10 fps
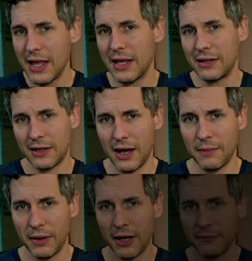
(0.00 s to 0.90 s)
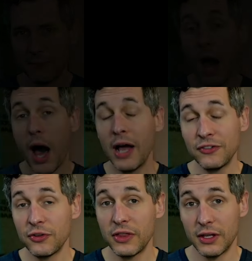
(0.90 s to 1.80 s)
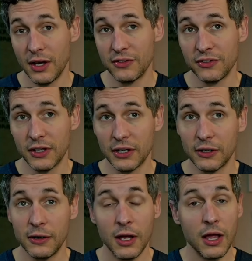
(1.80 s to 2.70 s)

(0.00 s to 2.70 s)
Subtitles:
in combat. On to the Gunslinger.